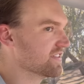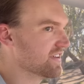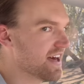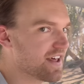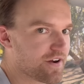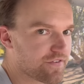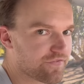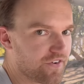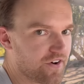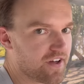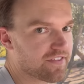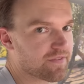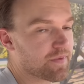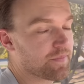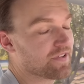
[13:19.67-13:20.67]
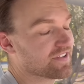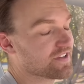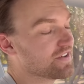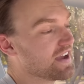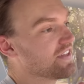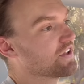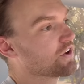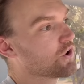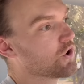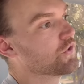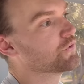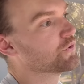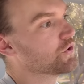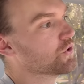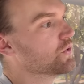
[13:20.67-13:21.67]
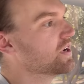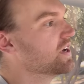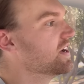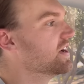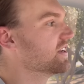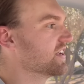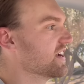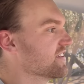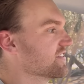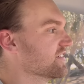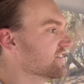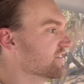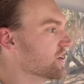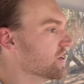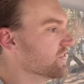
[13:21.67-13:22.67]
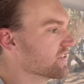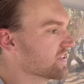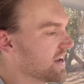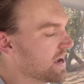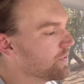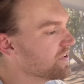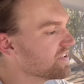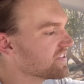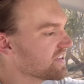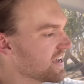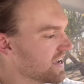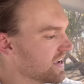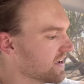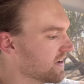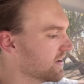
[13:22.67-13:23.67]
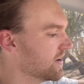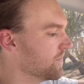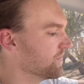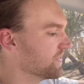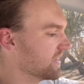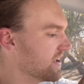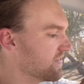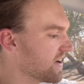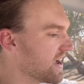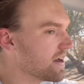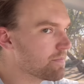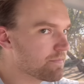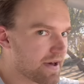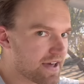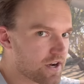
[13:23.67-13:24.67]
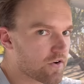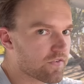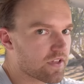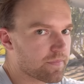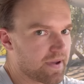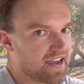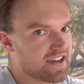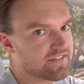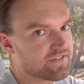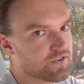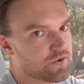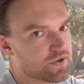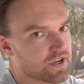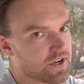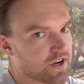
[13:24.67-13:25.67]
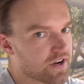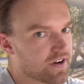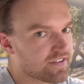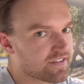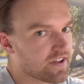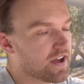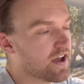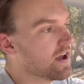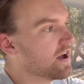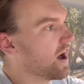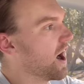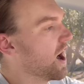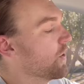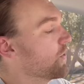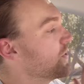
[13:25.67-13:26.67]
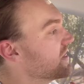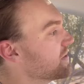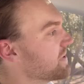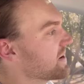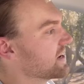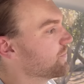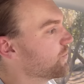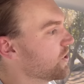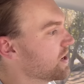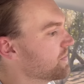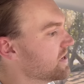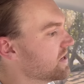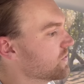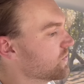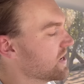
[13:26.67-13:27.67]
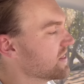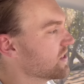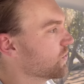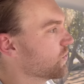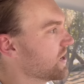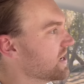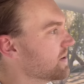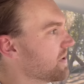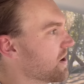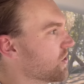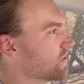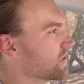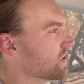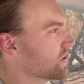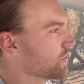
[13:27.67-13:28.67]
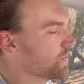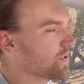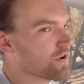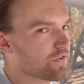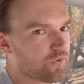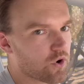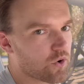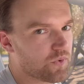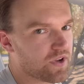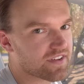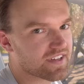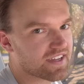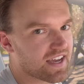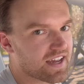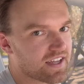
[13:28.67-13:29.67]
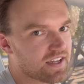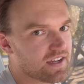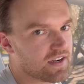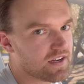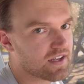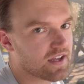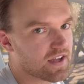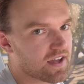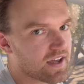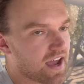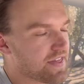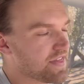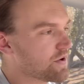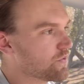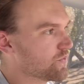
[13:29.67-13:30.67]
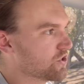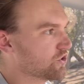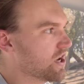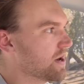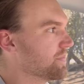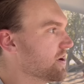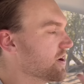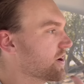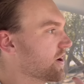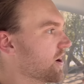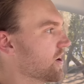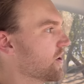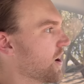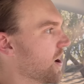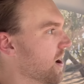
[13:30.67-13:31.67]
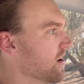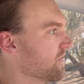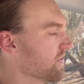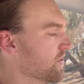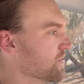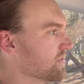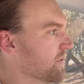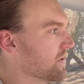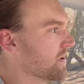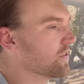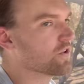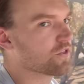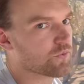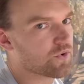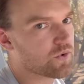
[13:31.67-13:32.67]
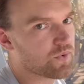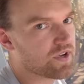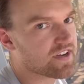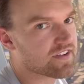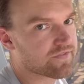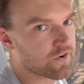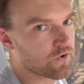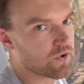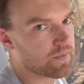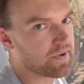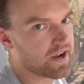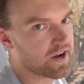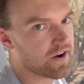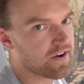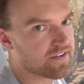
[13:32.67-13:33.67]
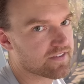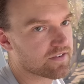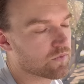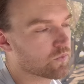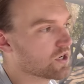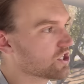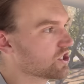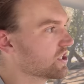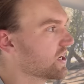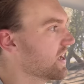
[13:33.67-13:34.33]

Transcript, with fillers: not our fault, but we still had to go through Tesla service. And I will say, they've gotten better over the past few years. Uh, we had to make an appointment. We had to wait about three or four weeks to get in, and then when we dropped our car off, it was about another three weeks for repairs, which